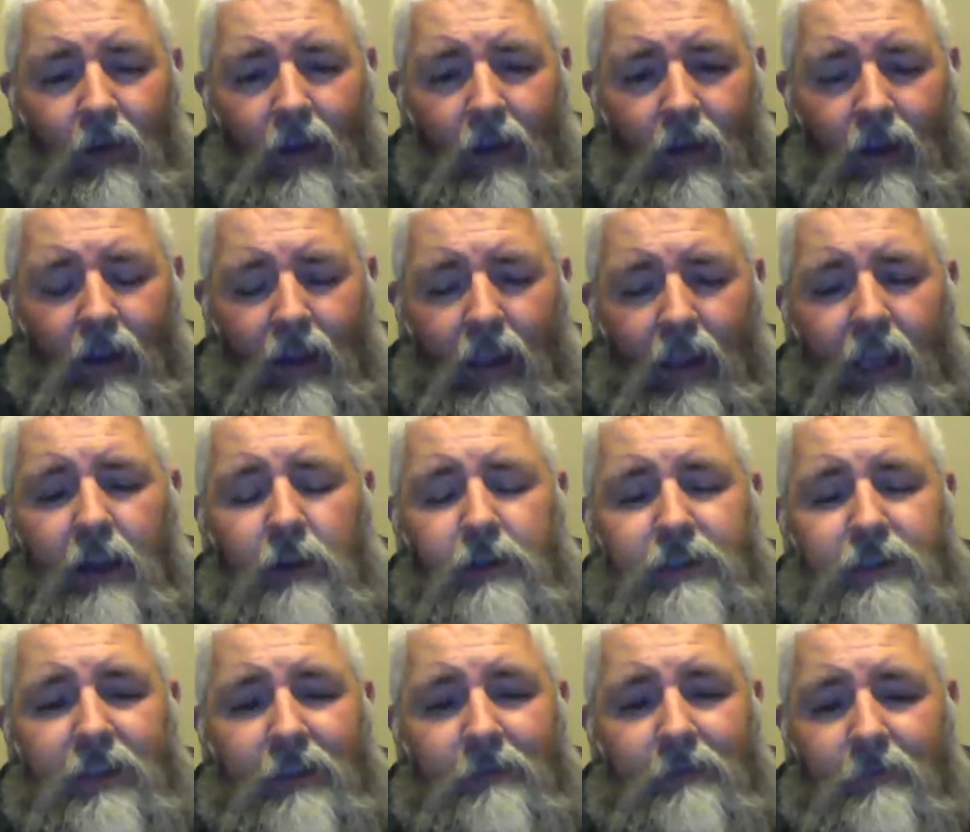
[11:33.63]
uh,
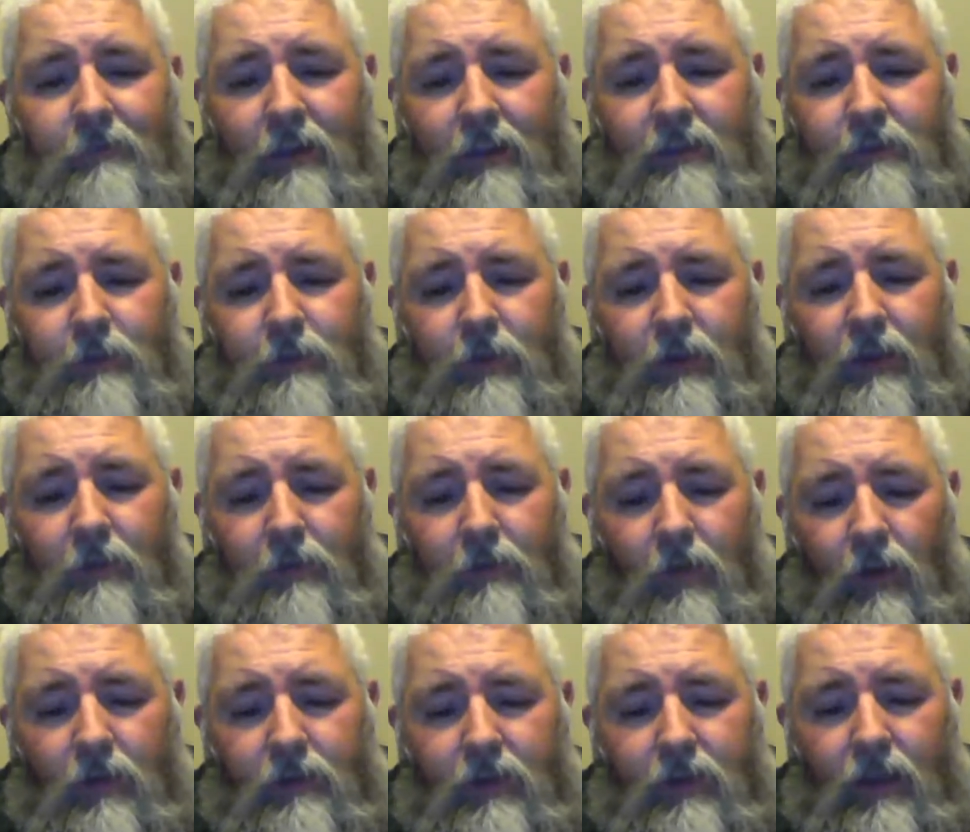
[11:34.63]
energy. its really
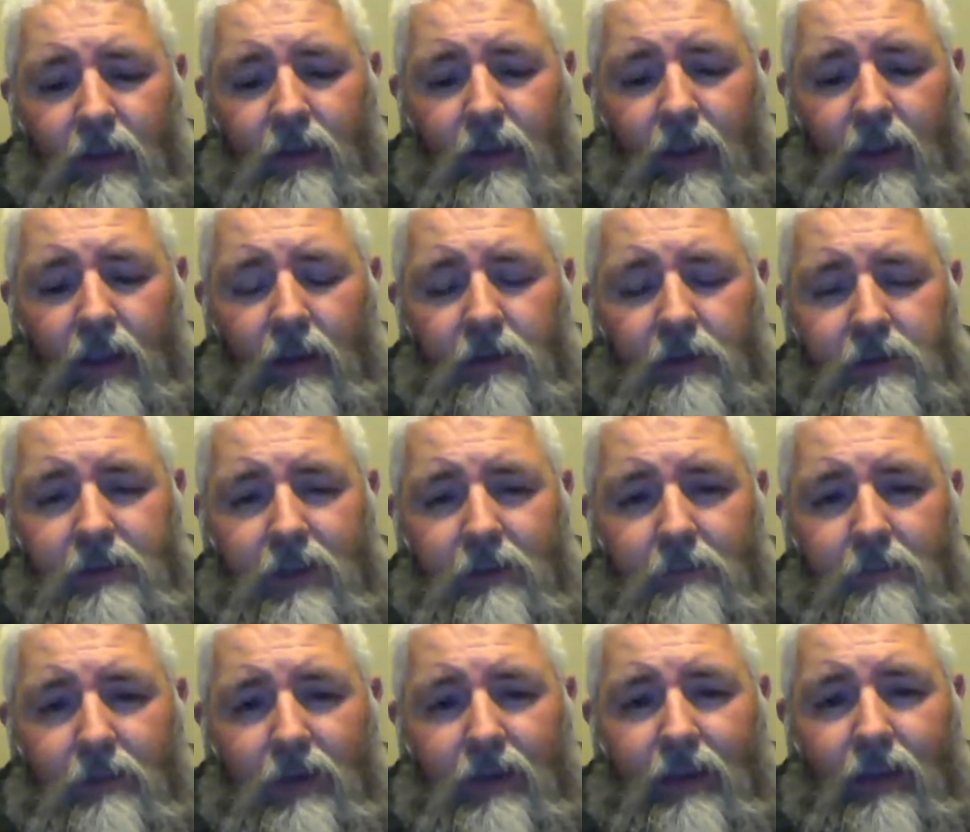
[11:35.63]
boils down to energy
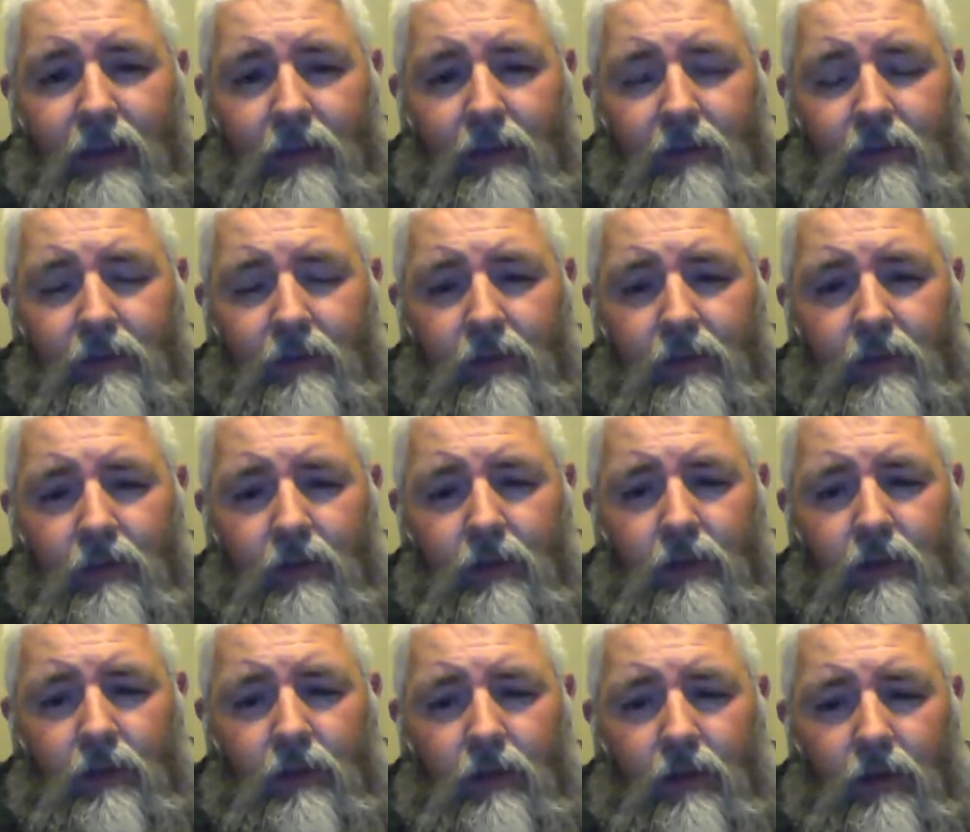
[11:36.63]
and money.
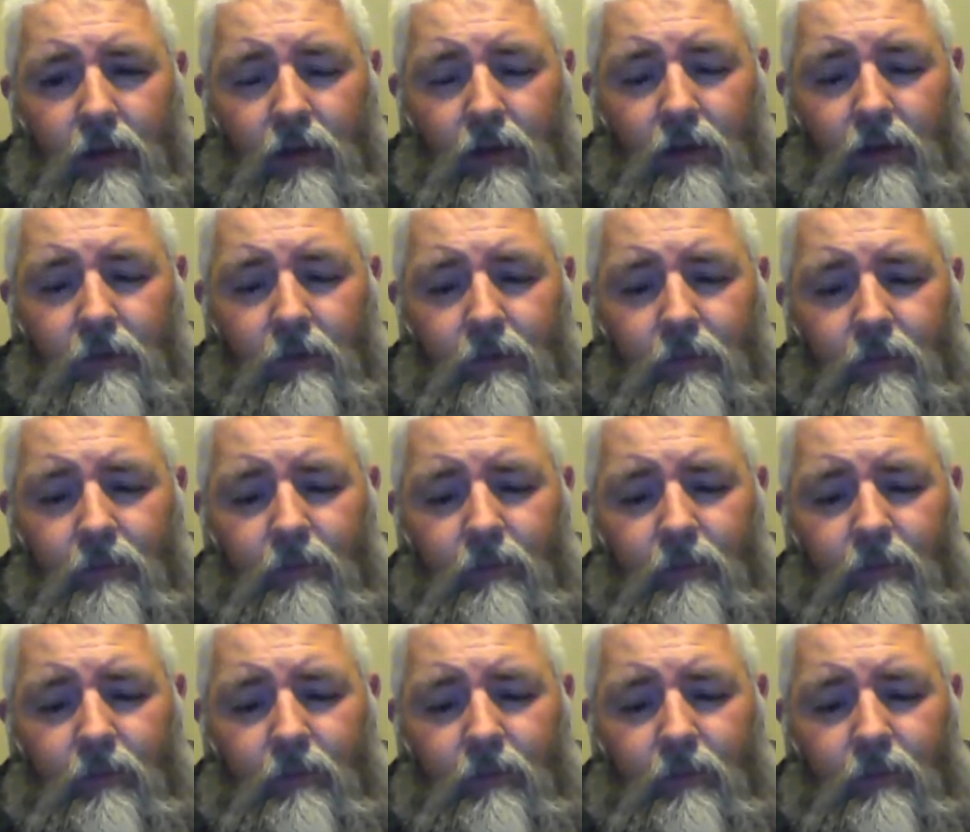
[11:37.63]
Uh,